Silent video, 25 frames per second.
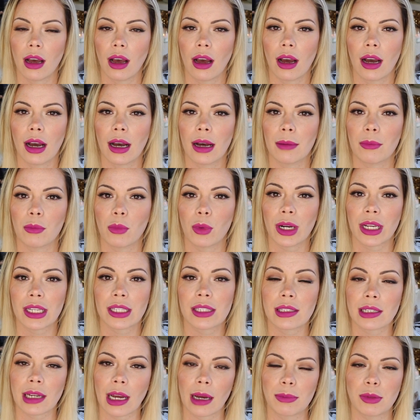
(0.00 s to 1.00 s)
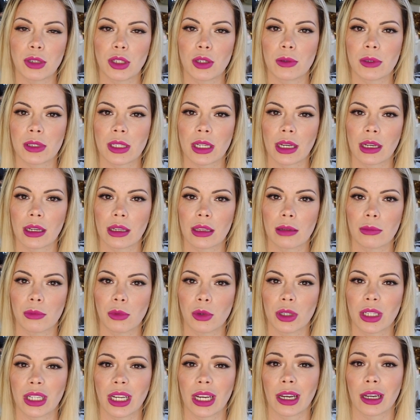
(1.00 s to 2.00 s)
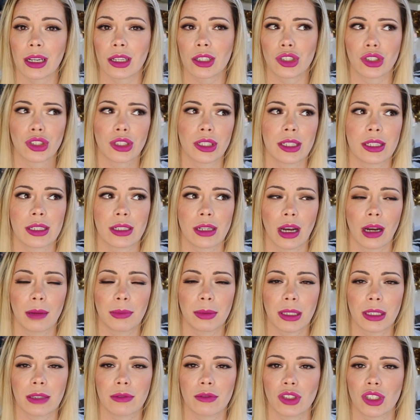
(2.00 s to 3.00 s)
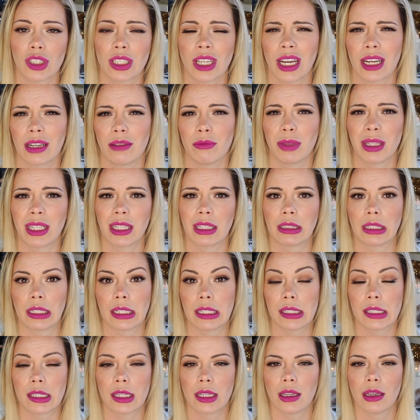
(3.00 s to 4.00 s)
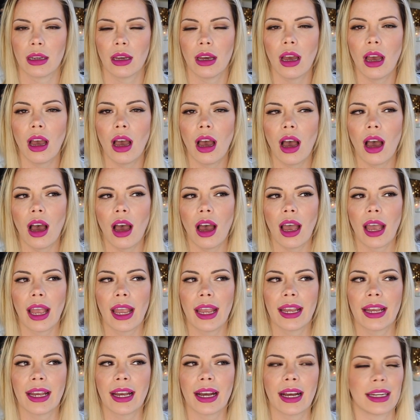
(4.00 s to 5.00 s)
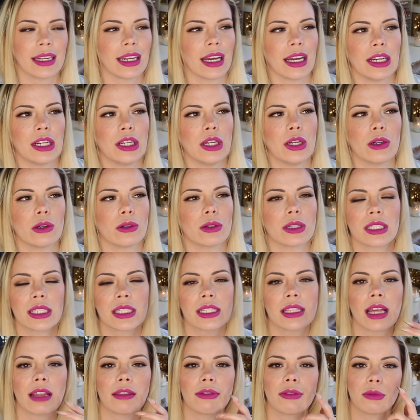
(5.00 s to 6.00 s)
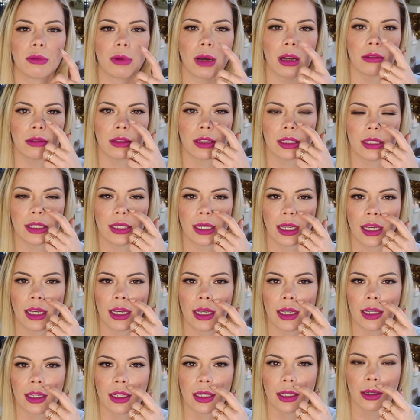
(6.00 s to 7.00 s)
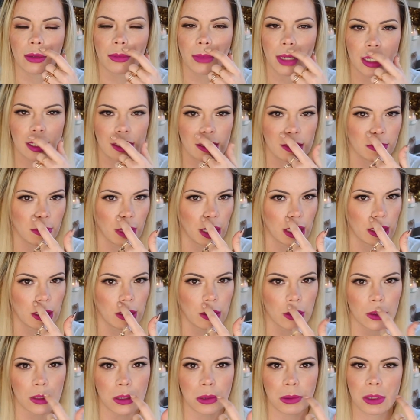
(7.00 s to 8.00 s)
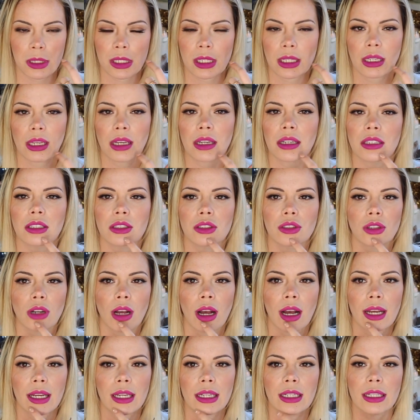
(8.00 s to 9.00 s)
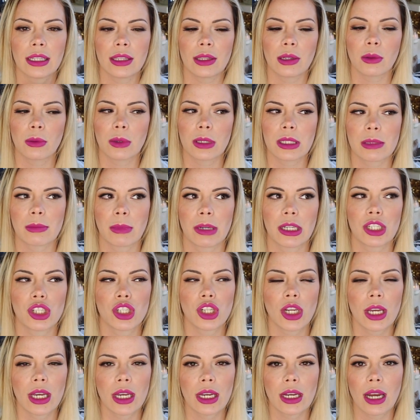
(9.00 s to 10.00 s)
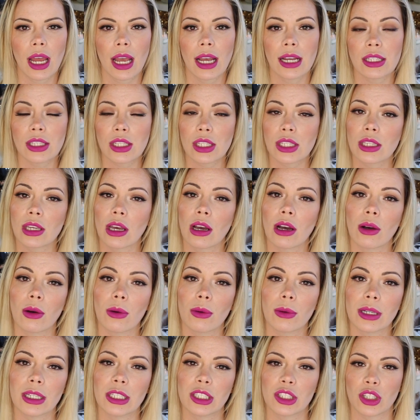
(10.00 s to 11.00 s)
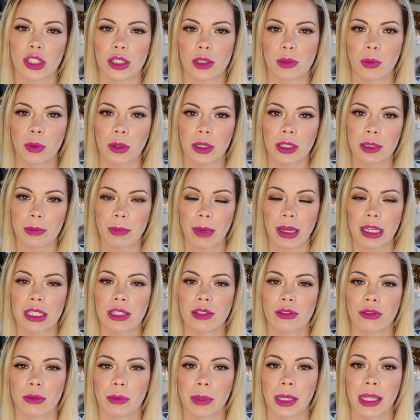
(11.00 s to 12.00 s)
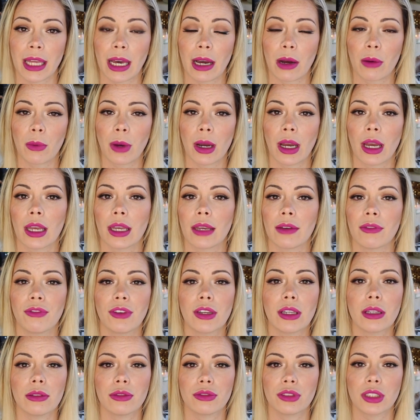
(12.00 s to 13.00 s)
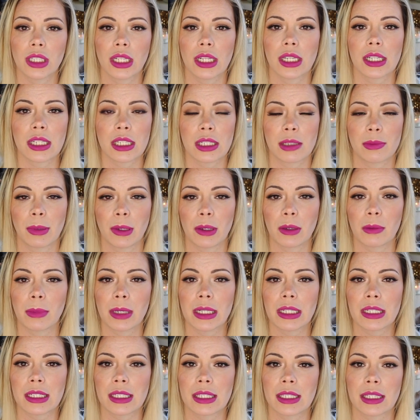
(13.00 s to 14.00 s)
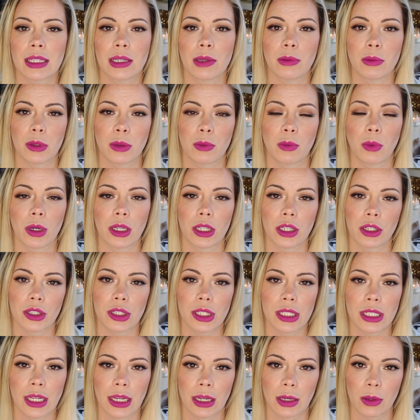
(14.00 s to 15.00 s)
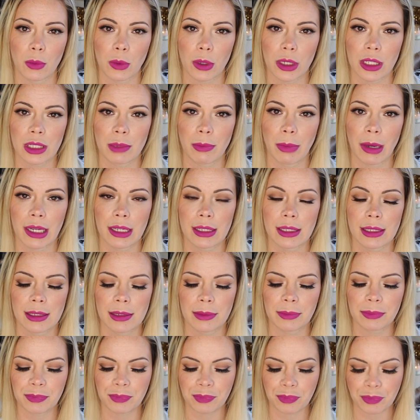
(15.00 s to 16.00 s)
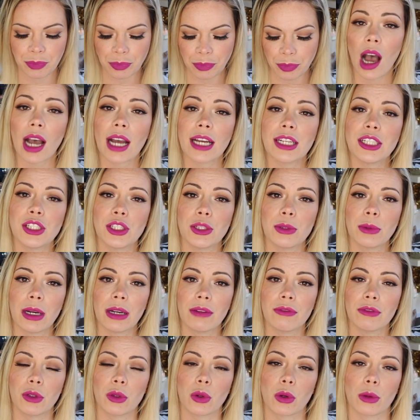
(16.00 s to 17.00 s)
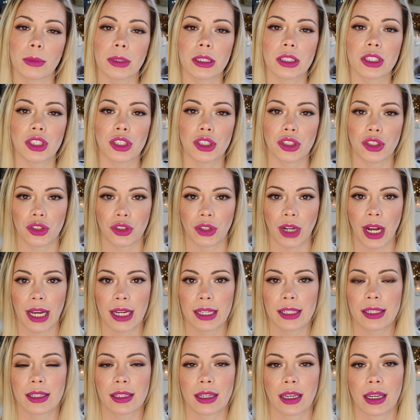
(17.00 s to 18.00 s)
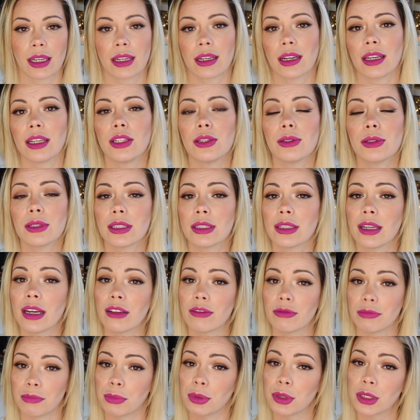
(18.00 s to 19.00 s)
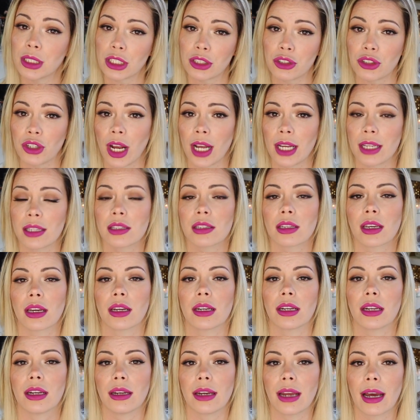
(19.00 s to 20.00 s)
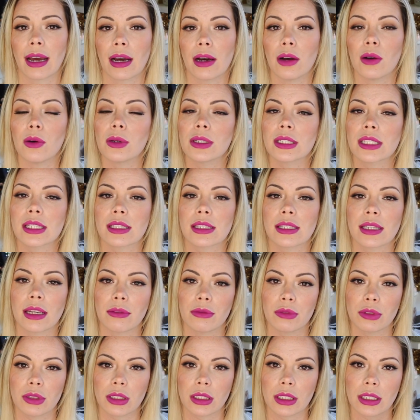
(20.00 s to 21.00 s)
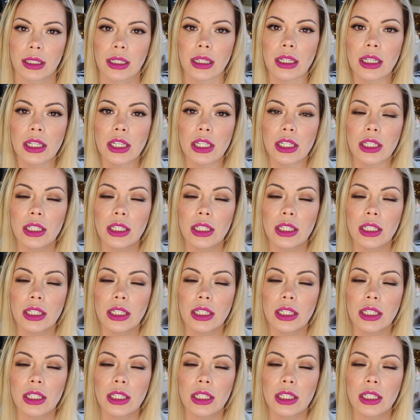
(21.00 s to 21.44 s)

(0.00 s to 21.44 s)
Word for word: Um, when I stopped using in the morning, I actually stopped out of just kind of being lazy and I noticed that throughout the day, you know, my, my nose wasn't getting dry and neither was my chin, and so it just works best for me that way. Feel free to experiment to see with what your skin works best. I do have normal to dry skin. I used to have pretty dry skin and now since I've really